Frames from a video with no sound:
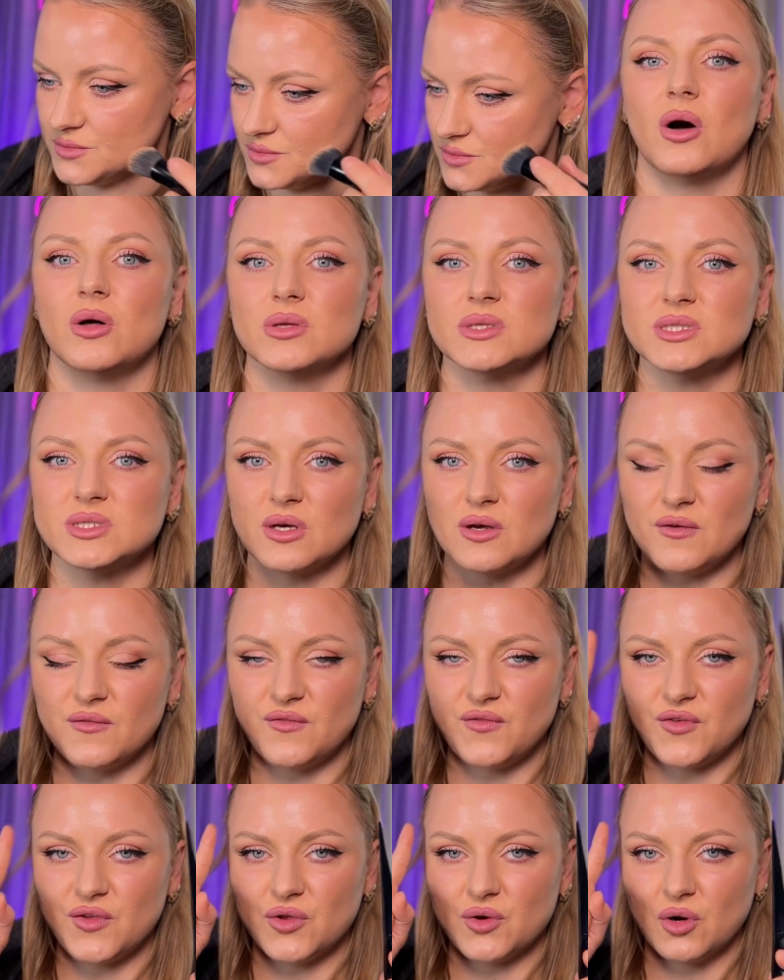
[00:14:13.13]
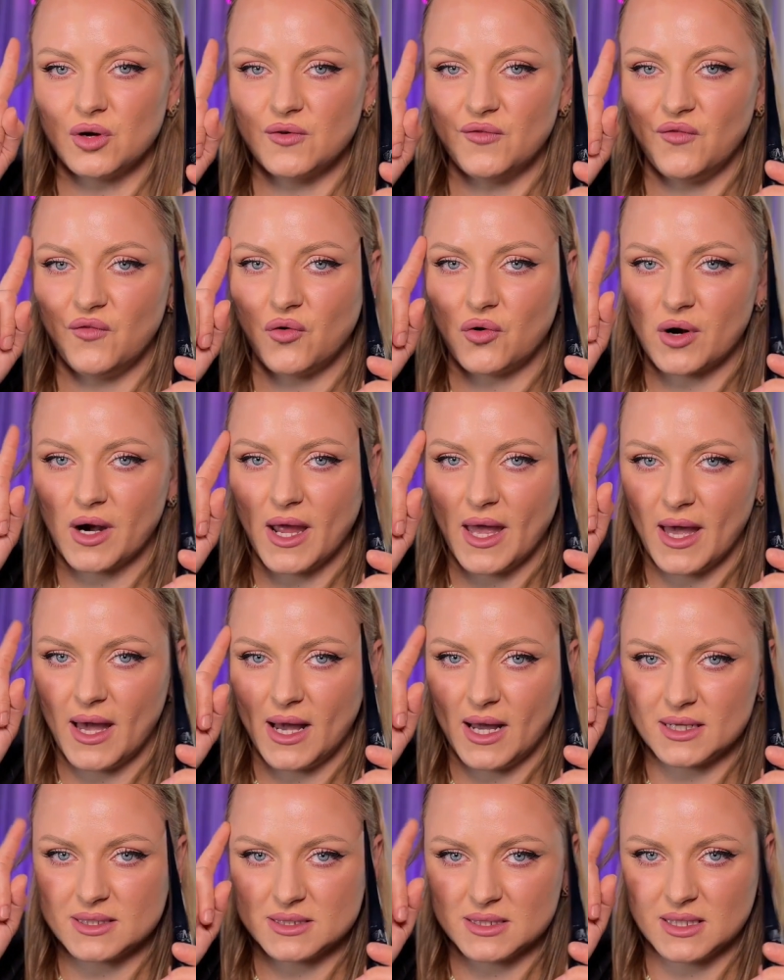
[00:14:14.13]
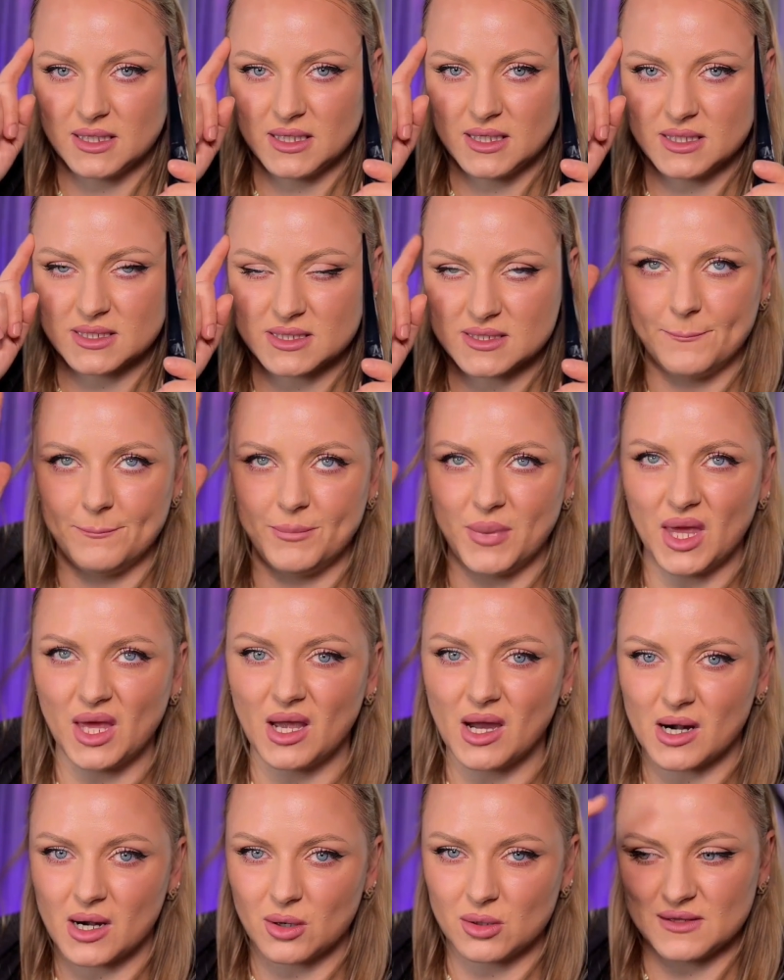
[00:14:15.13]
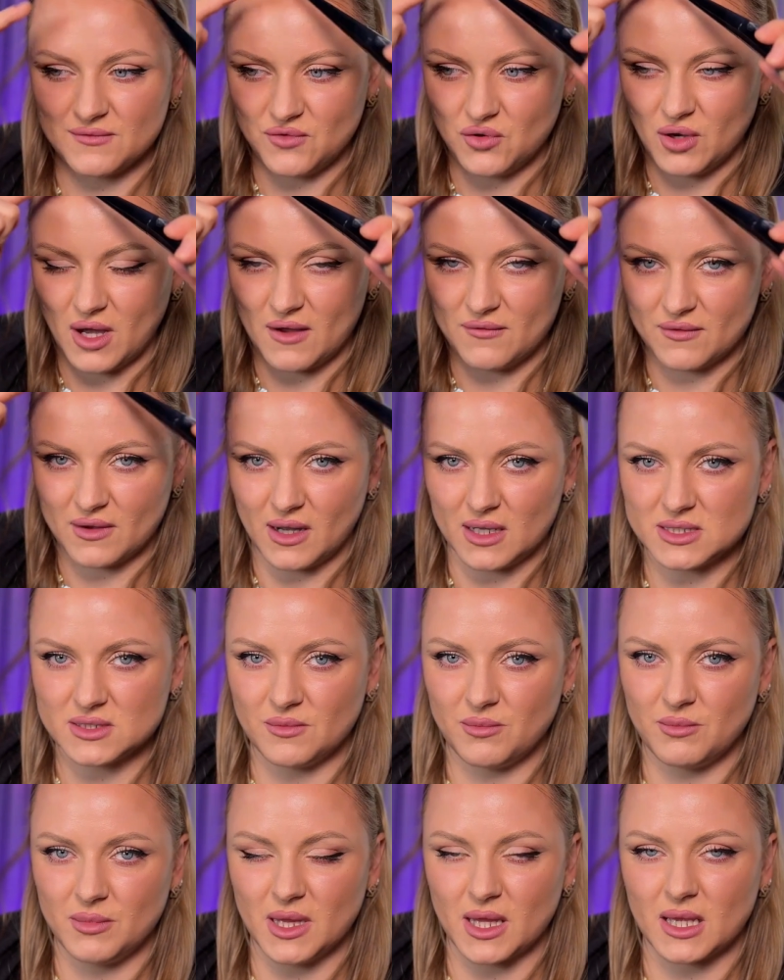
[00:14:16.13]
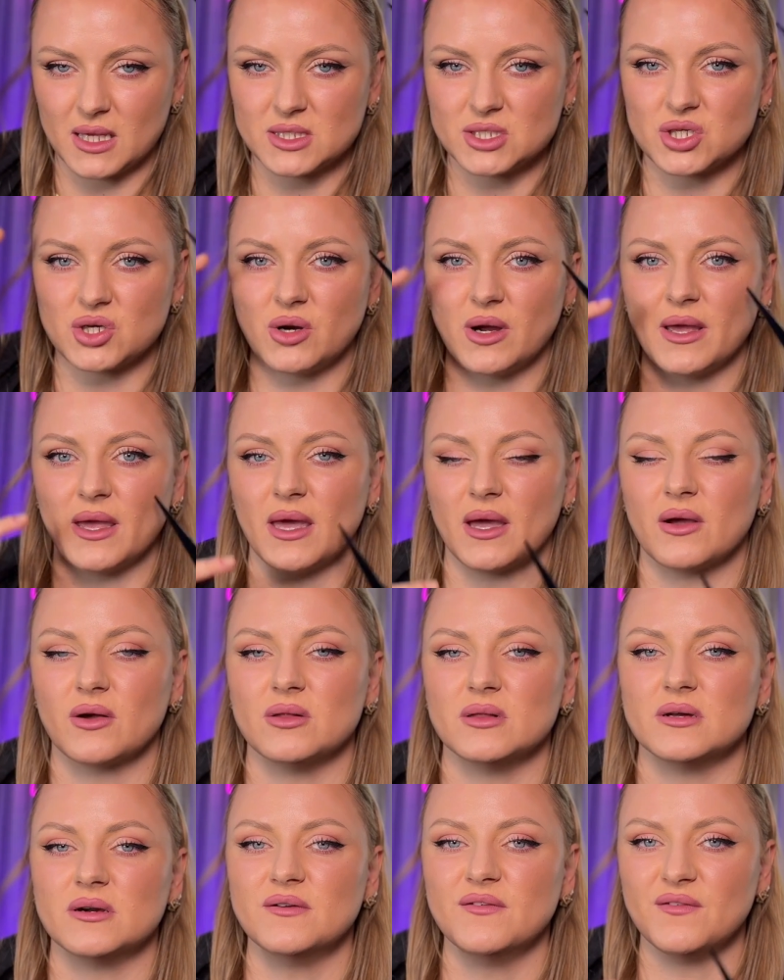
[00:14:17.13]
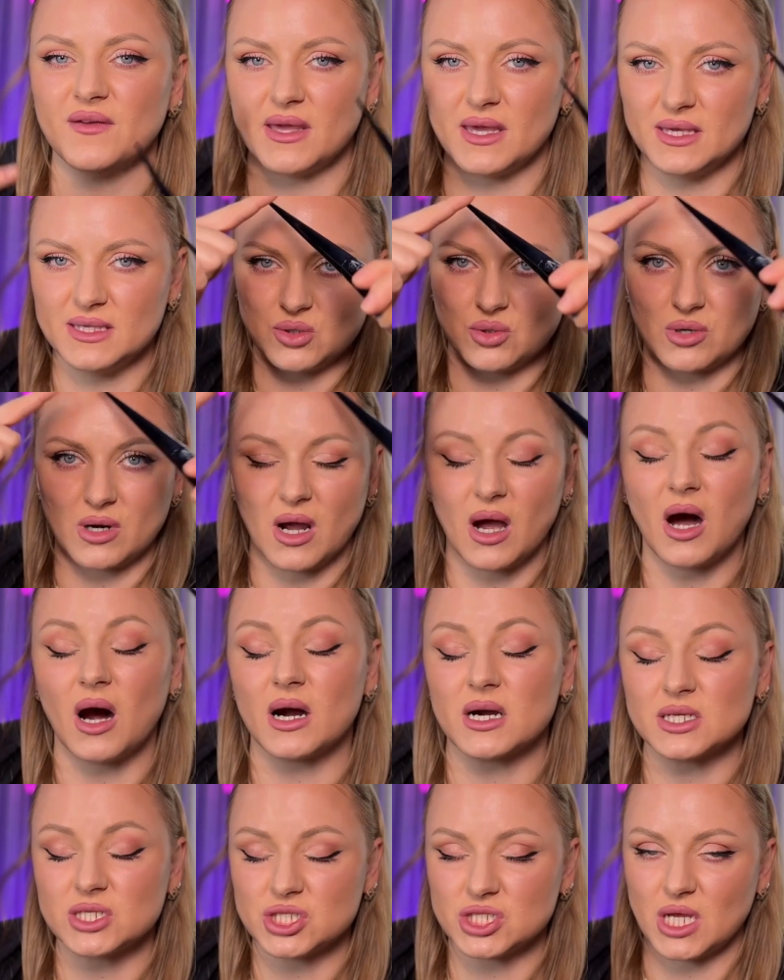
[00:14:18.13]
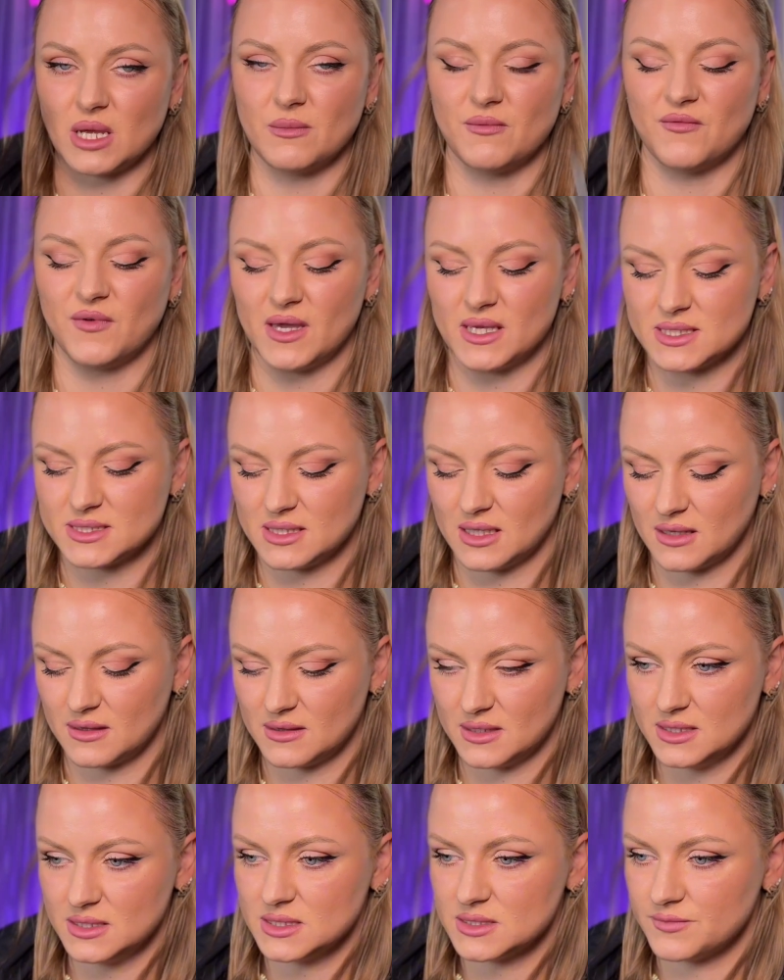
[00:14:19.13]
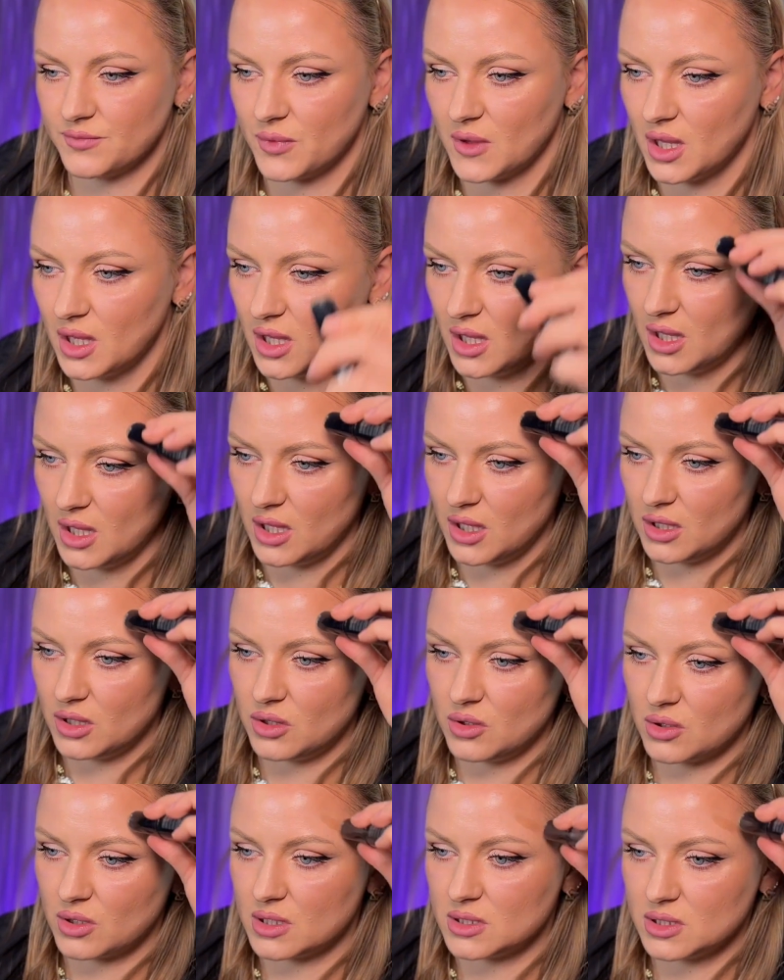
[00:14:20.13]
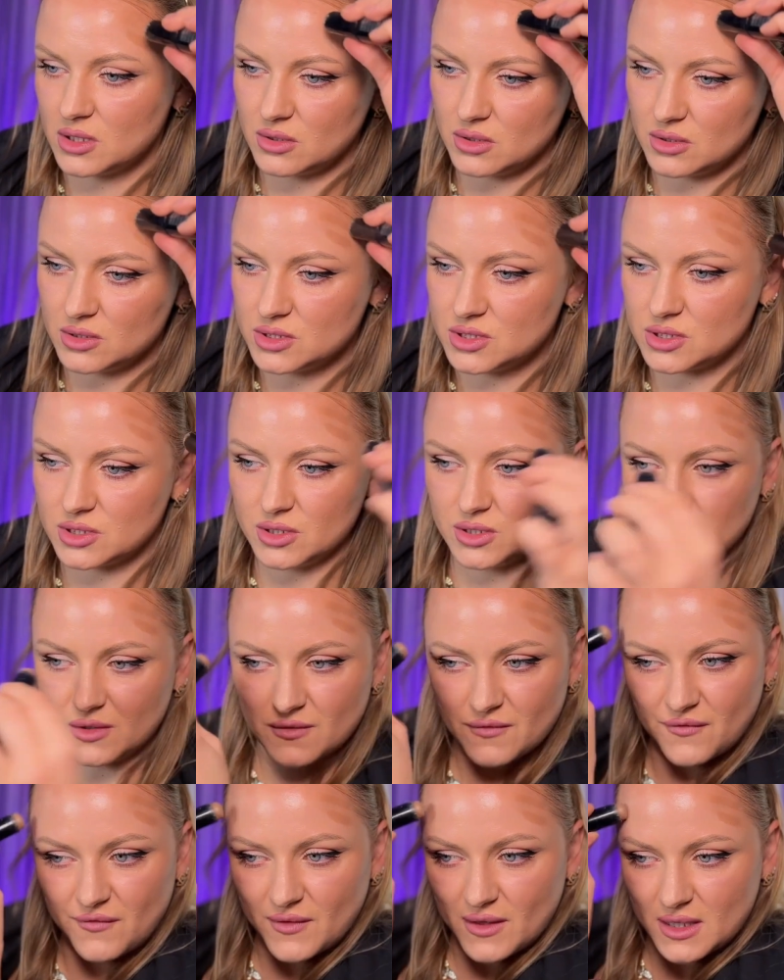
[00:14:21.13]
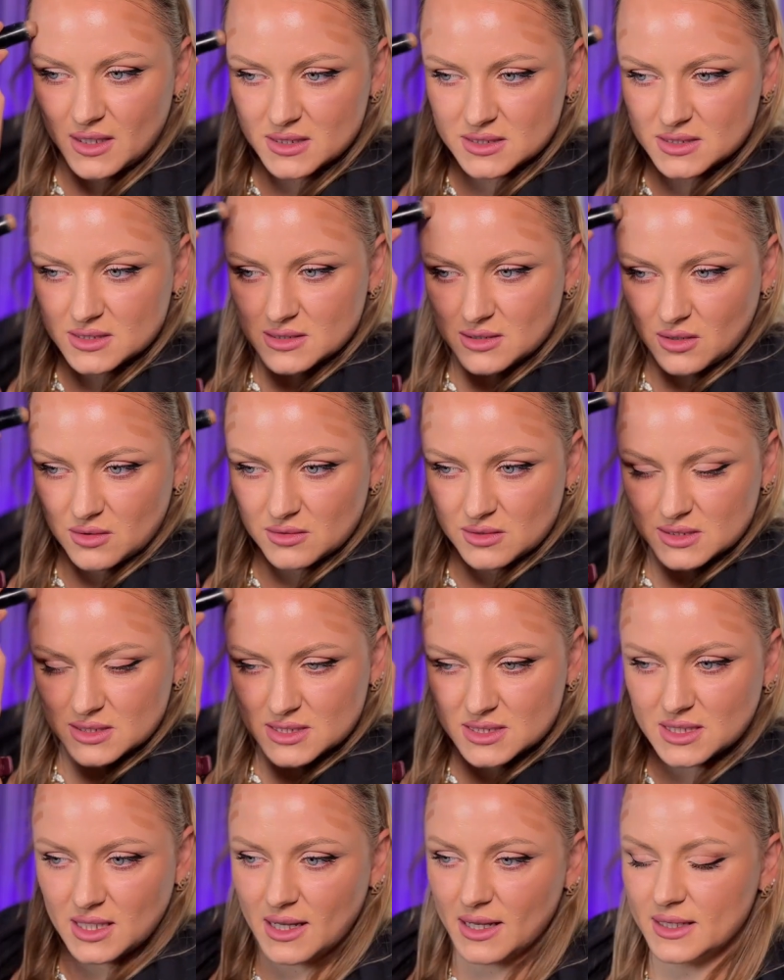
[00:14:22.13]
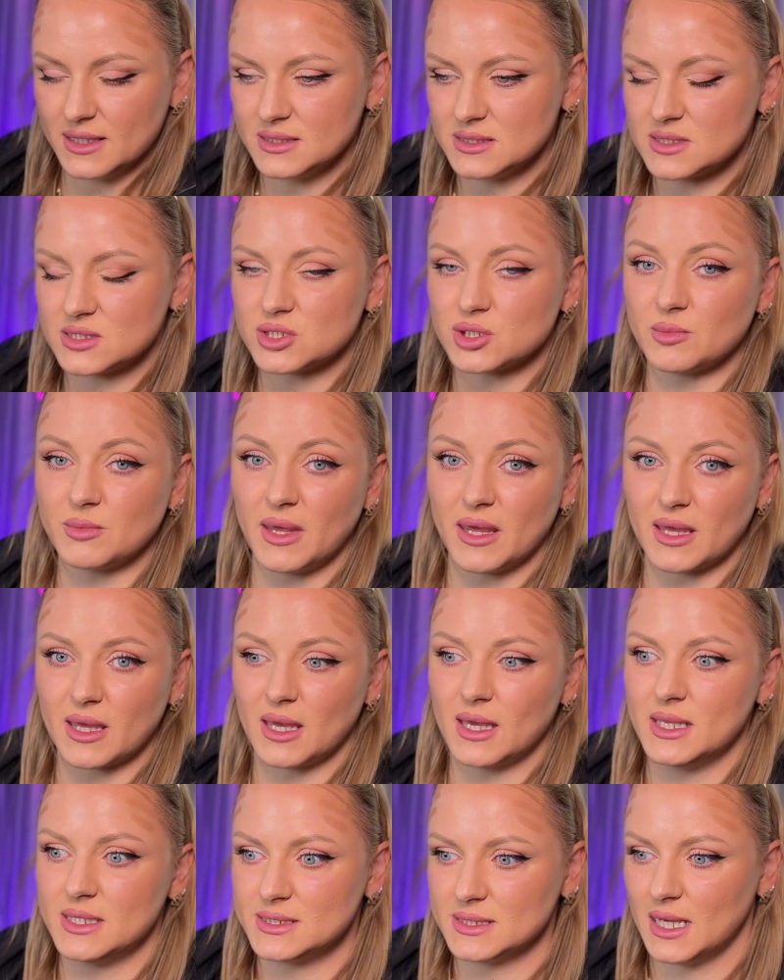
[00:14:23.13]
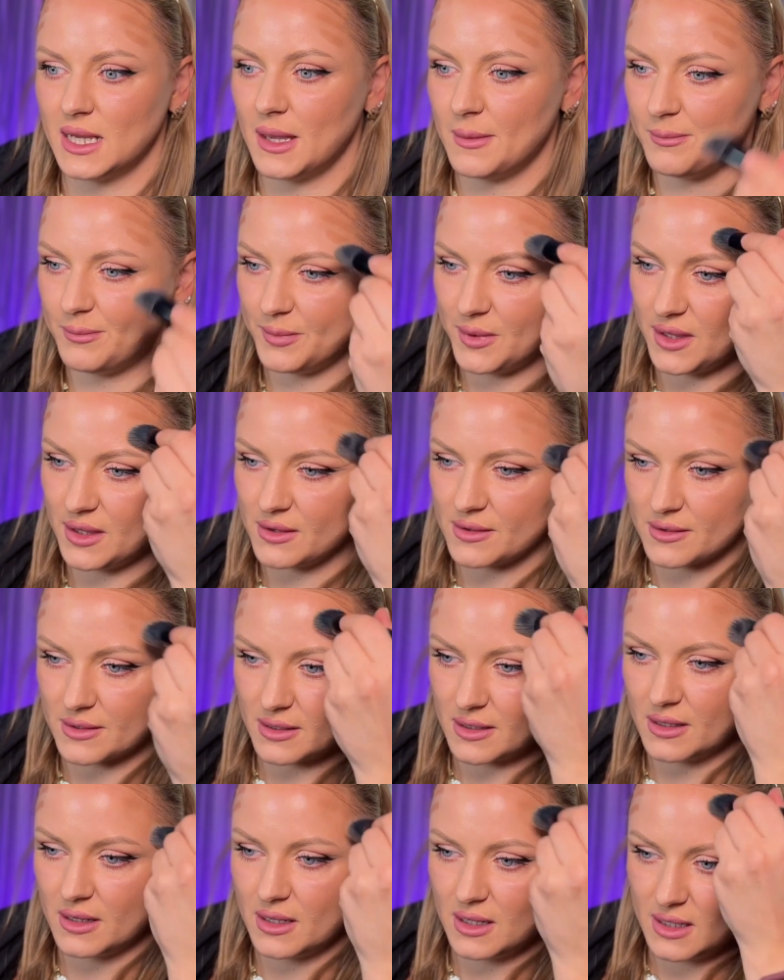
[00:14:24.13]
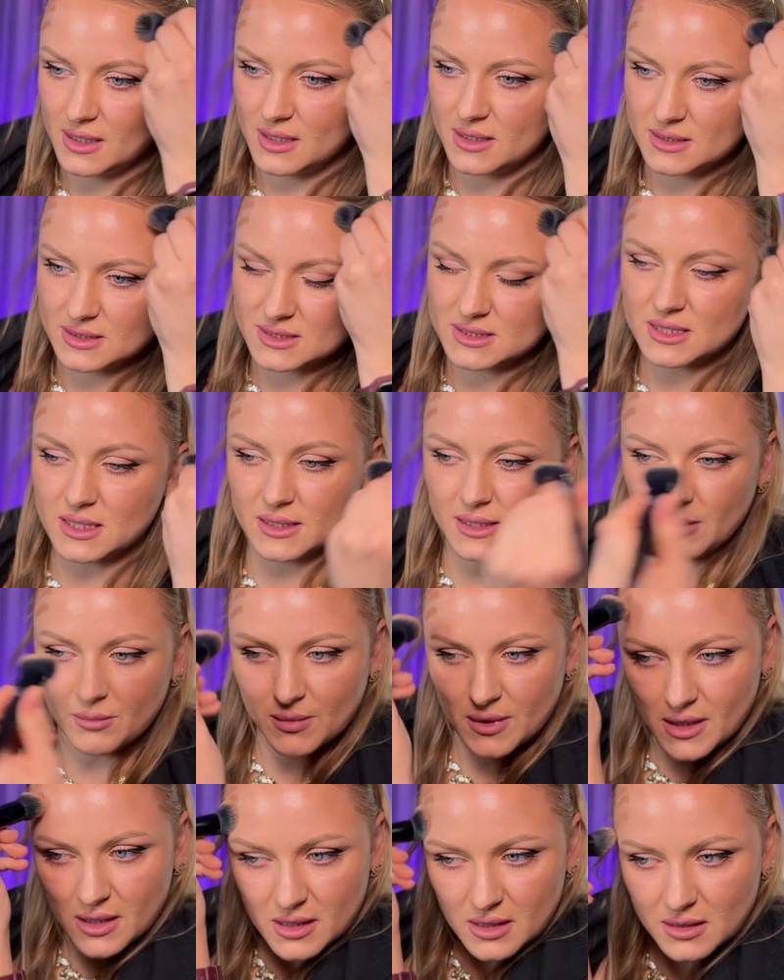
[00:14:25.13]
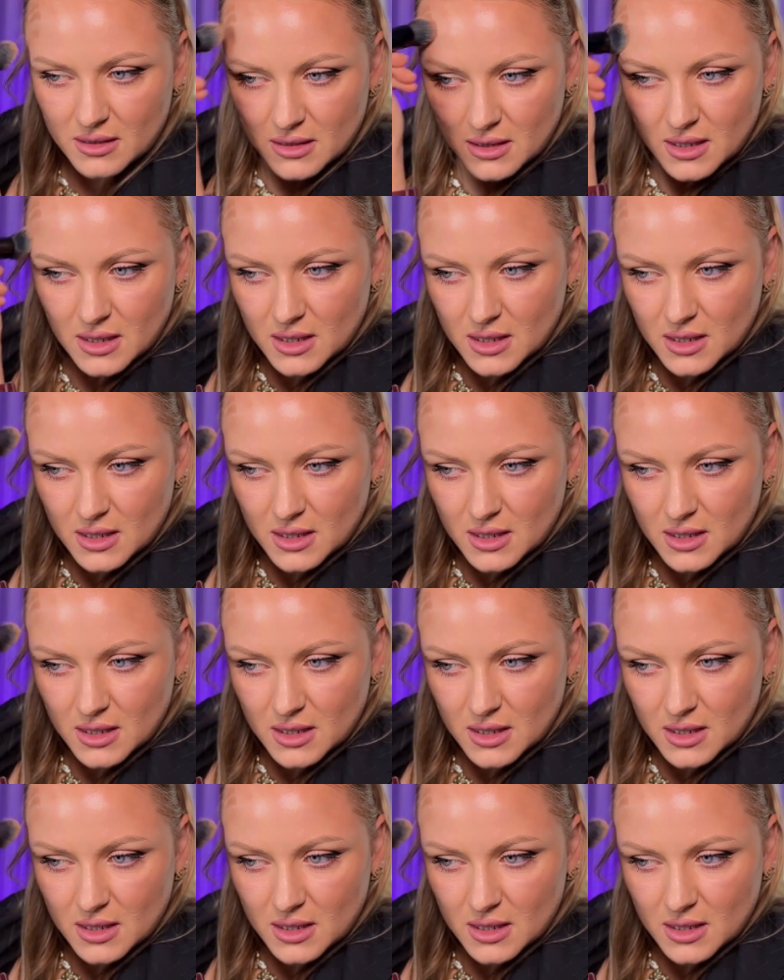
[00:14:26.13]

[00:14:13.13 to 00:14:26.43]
Also, if your forehead is bigger, and if you have kind of like triangular face or heart-shaped face like this, you can contour your face on the sides to make it appear slimmer.